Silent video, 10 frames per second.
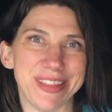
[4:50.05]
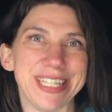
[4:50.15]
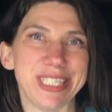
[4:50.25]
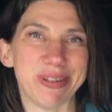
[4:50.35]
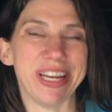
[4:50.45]
They
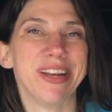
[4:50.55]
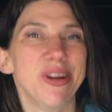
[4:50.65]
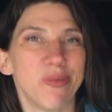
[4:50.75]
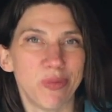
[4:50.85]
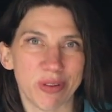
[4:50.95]
do it
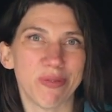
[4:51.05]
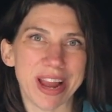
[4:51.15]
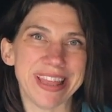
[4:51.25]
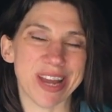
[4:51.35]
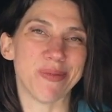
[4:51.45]

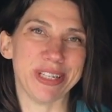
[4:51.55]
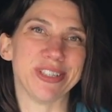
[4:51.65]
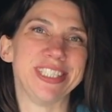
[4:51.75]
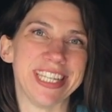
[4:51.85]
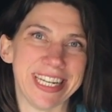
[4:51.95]
right there when you're
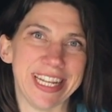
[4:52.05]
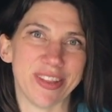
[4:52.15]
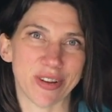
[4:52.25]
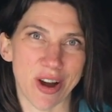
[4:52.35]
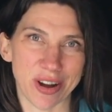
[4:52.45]
sitting in
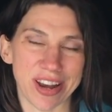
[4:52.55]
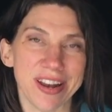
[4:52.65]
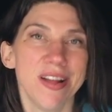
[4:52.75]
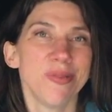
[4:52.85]
the garden.